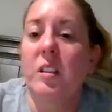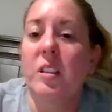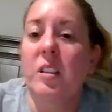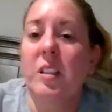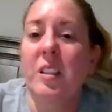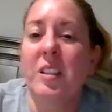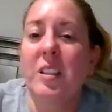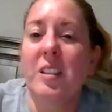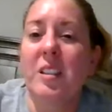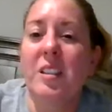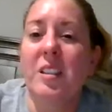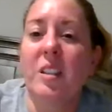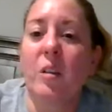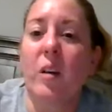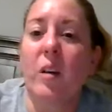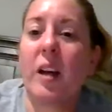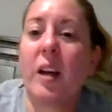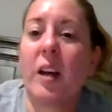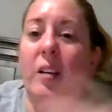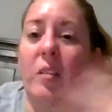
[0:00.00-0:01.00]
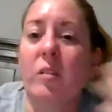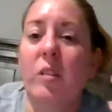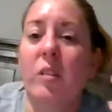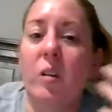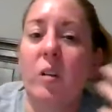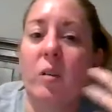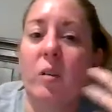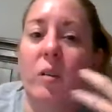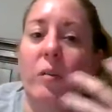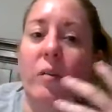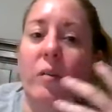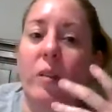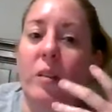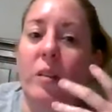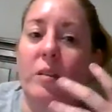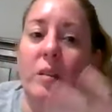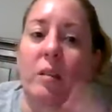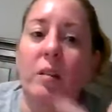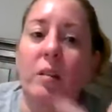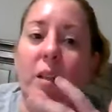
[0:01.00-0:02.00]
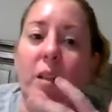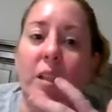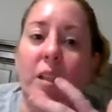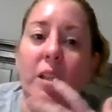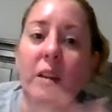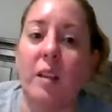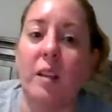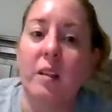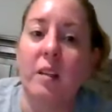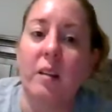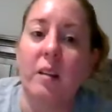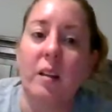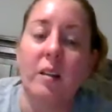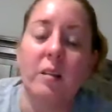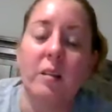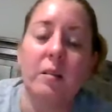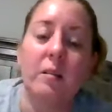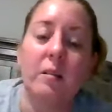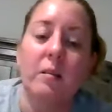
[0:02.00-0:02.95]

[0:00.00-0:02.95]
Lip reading: is. So I don't know if, is there anything that